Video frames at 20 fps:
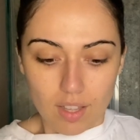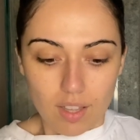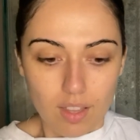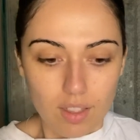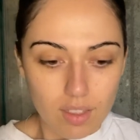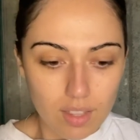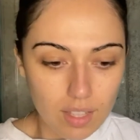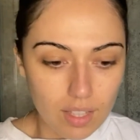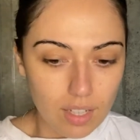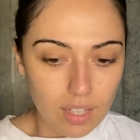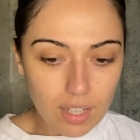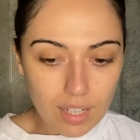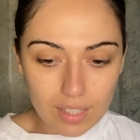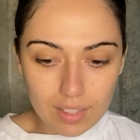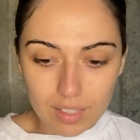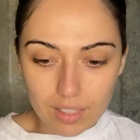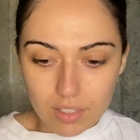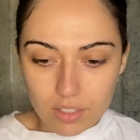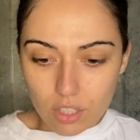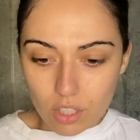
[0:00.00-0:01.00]
Then I
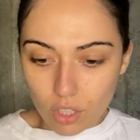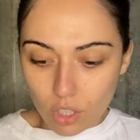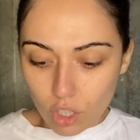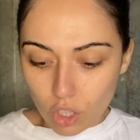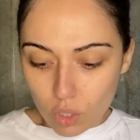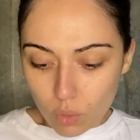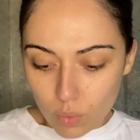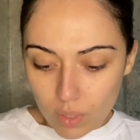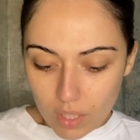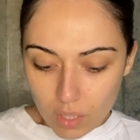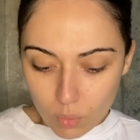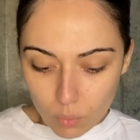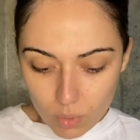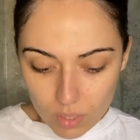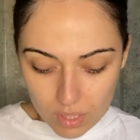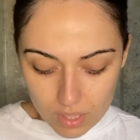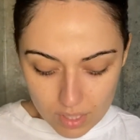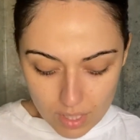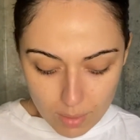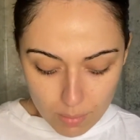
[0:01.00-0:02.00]
like to go in
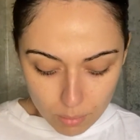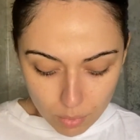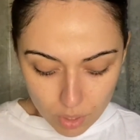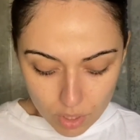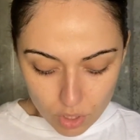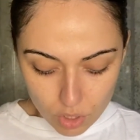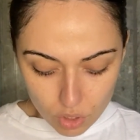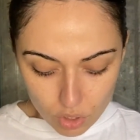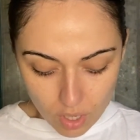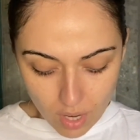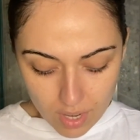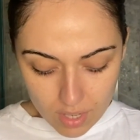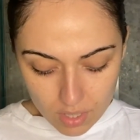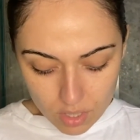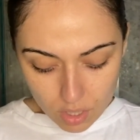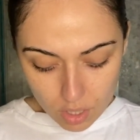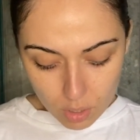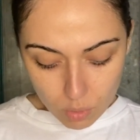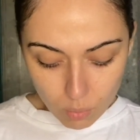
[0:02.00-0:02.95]
with some moisturizer.